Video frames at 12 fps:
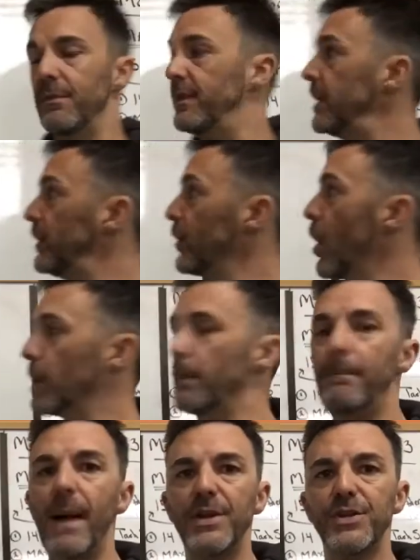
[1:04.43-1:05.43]
These are
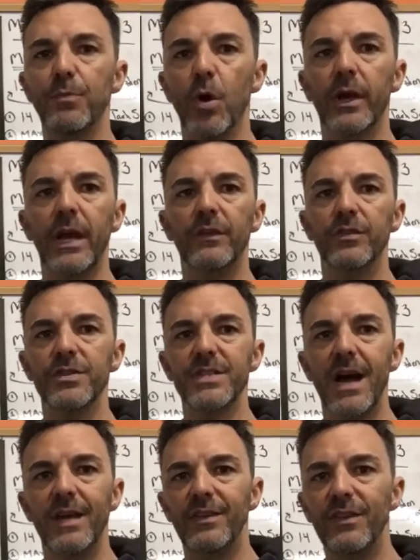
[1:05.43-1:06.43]
benchmark
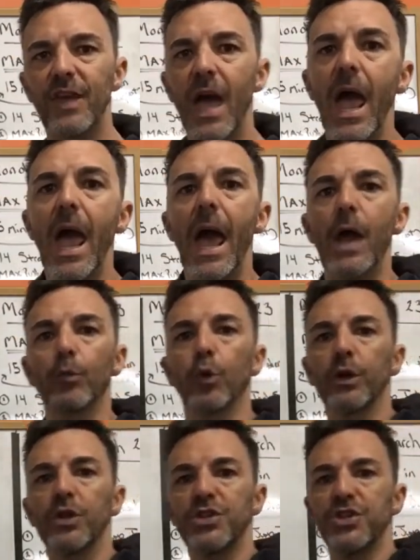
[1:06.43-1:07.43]
exercises, and we're
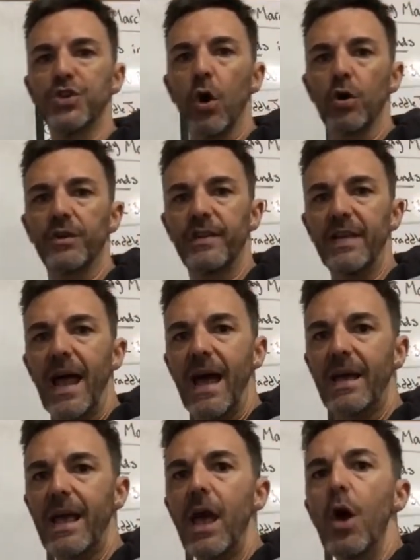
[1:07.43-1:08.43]
gonna start
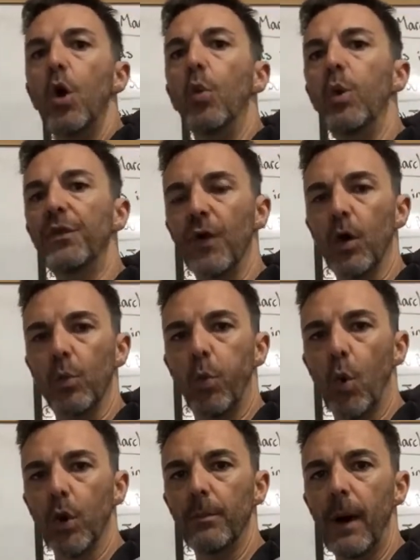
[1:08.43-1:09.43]
today with our
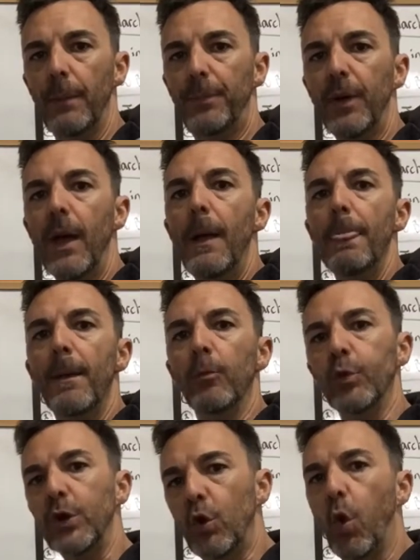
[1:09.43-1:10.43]
warm-up
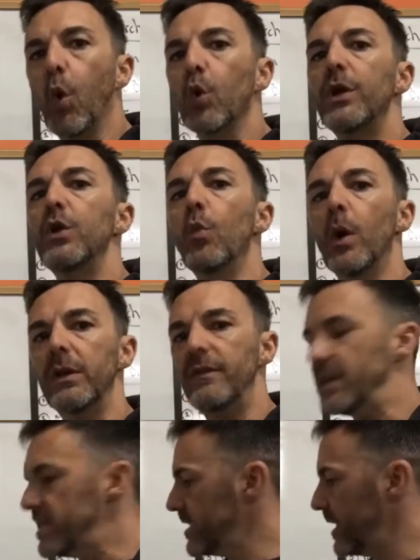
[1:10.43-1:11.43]
recording one of
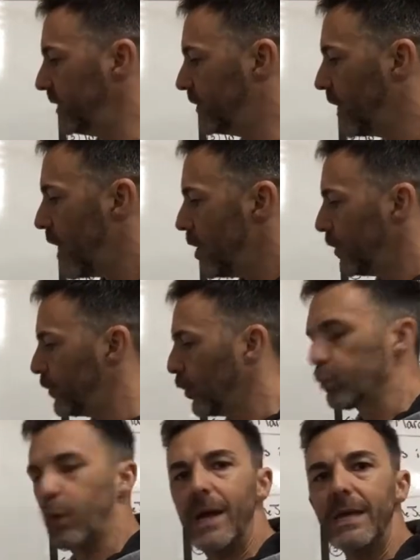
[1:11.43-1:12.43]
these things. So
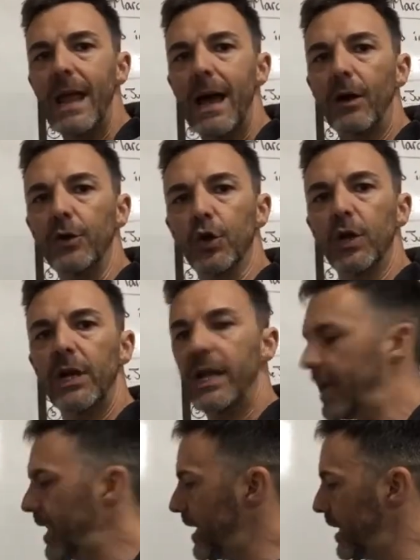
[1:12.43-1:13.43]
right now, you're gonna
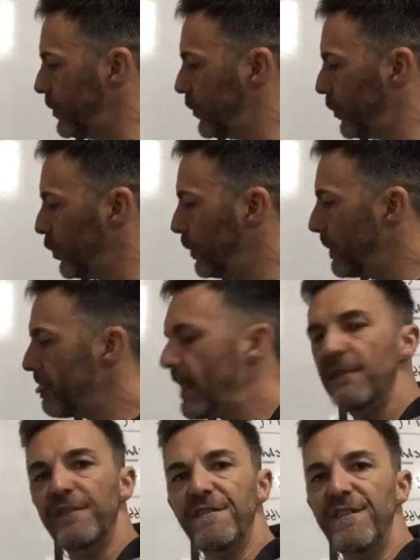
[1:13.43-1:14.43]
get into
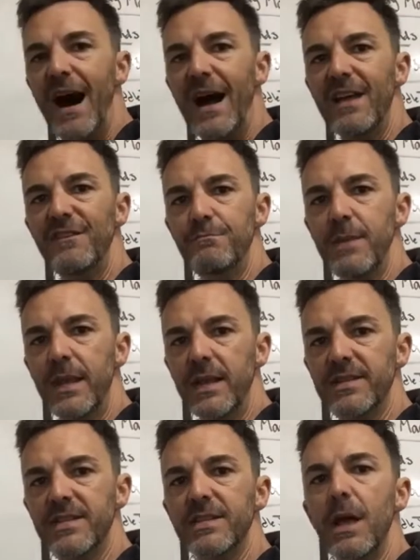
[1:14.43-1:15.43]
5
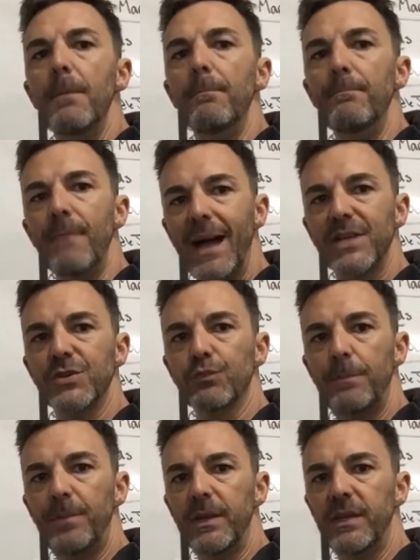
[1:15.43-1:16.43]
minutes, max
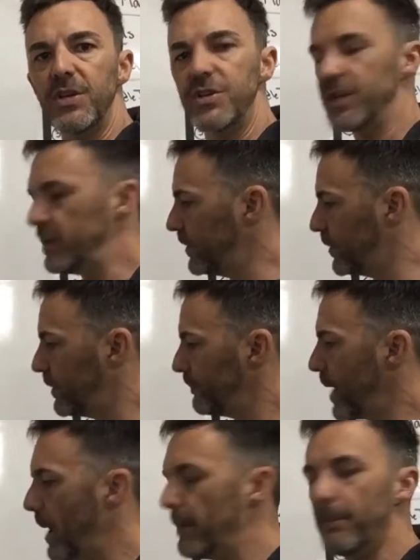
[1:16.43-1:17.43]
repetitions,
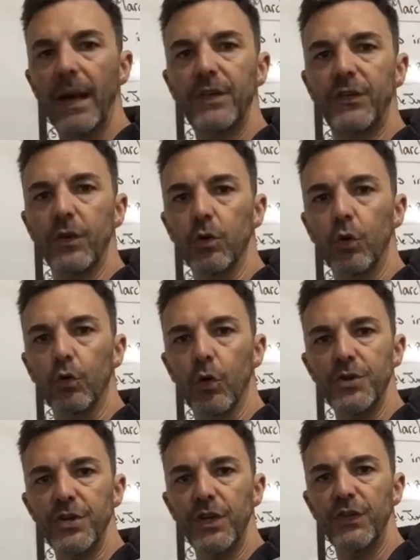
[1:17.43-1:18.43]
bicycle
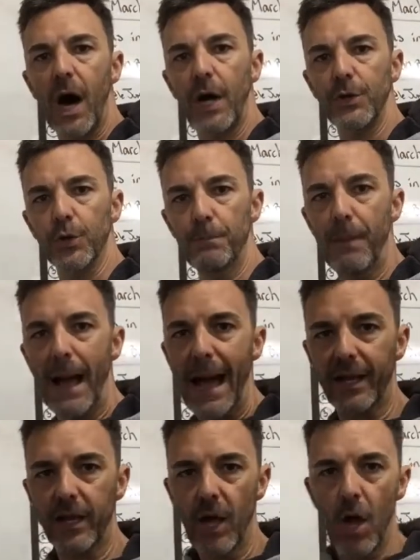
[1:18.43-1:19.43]
crunches on your
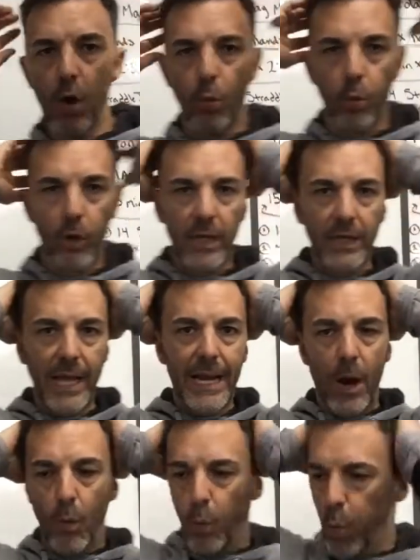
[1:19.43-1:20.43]
back. We're gonna lay
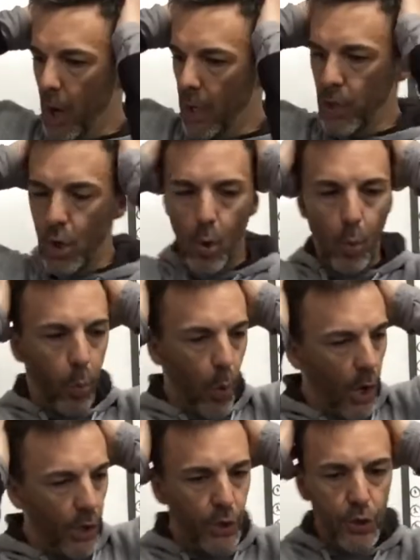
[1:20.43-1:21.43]
down 1,
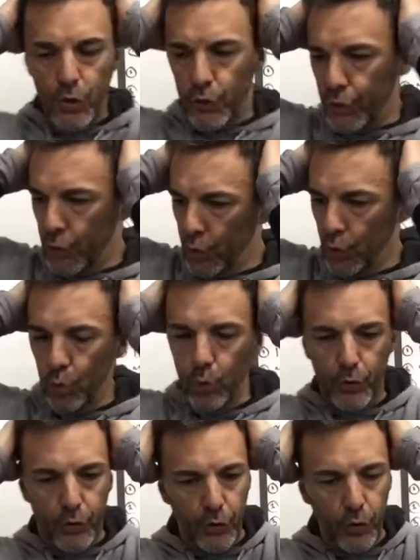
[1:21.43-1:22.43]
1,
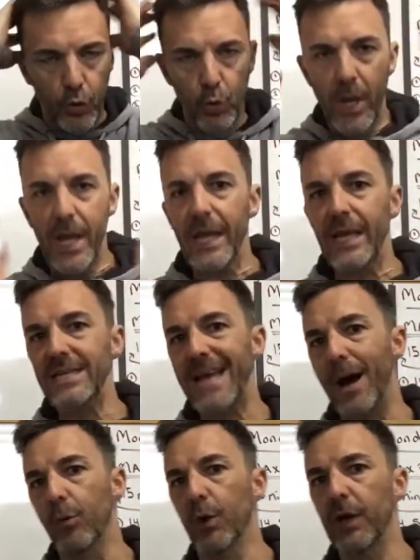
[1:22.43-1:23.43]
2, 2 is
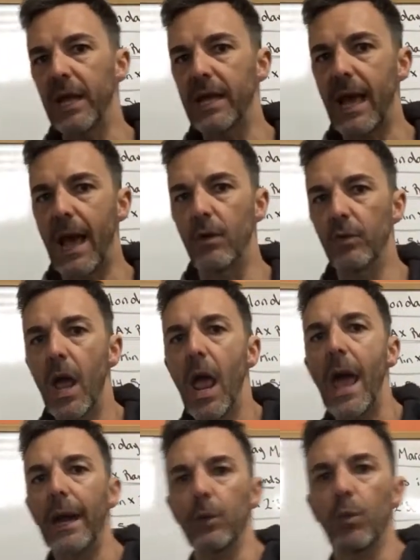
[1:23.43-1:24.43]
how we're gonna count,
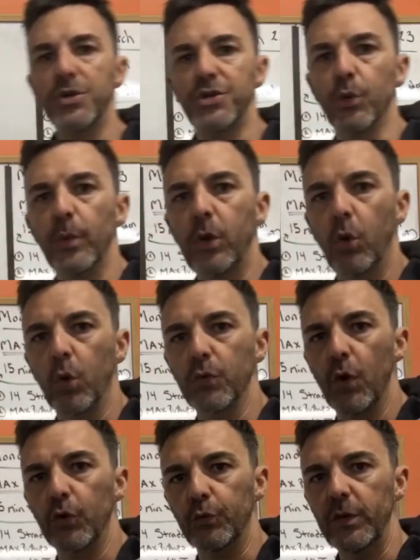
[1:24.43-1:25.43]
and I want you to record
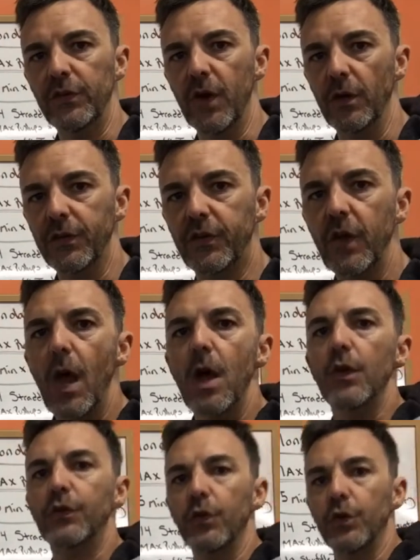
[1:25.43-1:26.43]
those results.
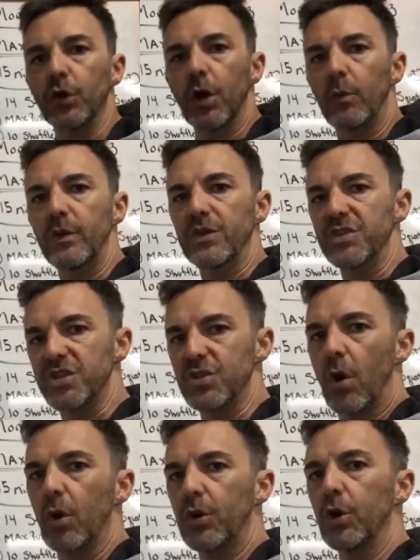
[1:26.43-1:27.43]
So you're going to
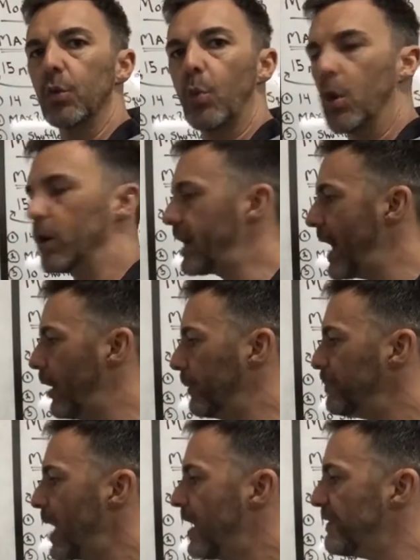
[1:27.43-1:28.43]
start your
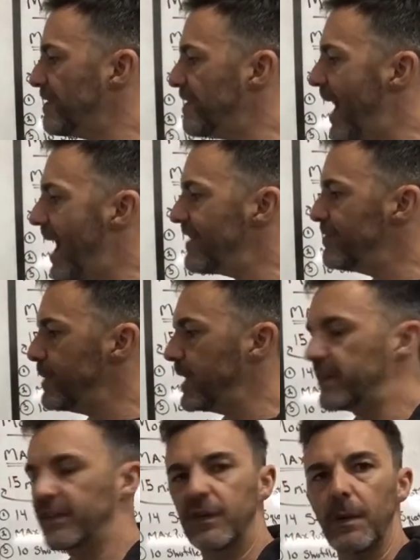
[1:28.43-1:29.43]
workout, 5
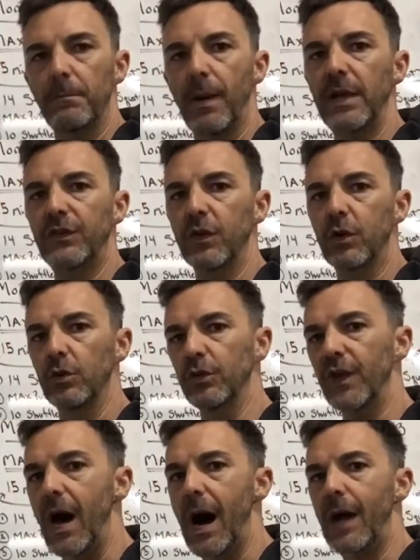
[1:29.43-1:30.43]
minutes,
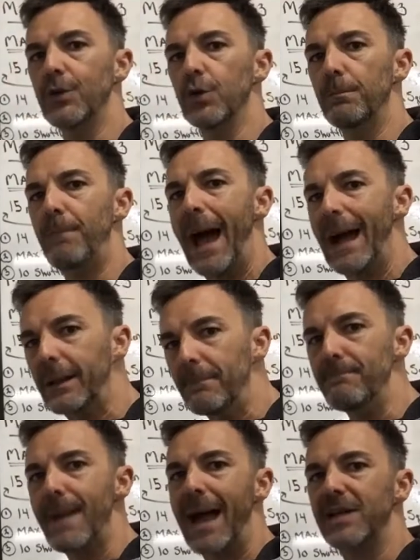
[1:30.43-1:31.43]
bicycles on your
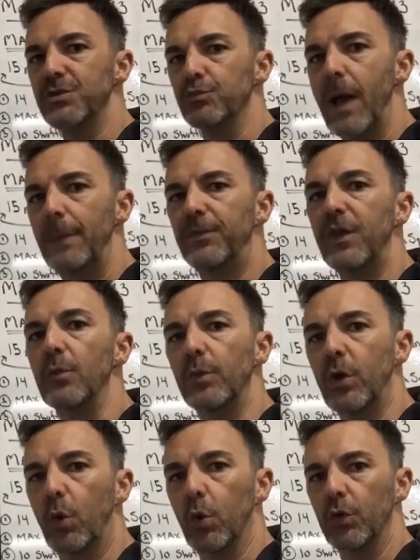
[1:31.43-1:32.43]
back, max reps, and
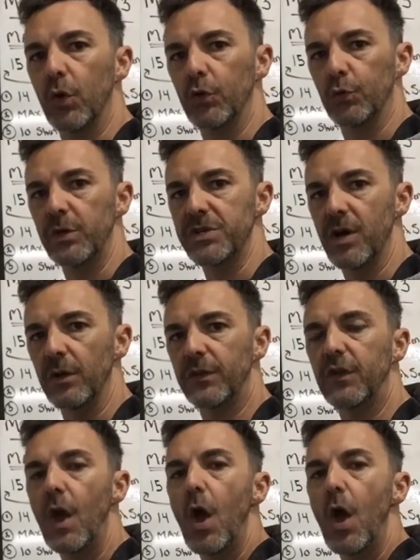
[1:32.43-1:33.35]
record those results.